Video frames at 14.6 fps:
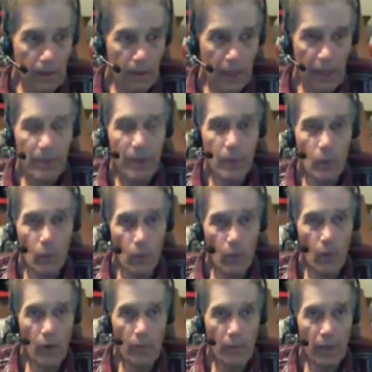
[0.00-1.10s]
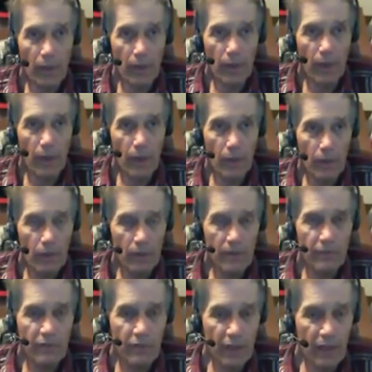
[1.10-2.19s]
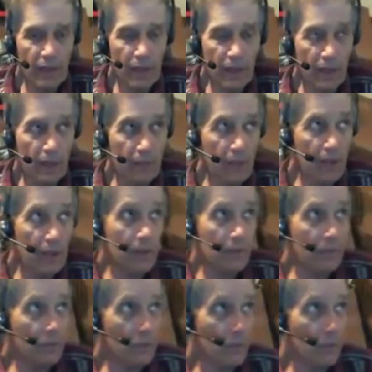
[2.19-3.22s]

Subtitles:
keeping it warm and doing fine. I made them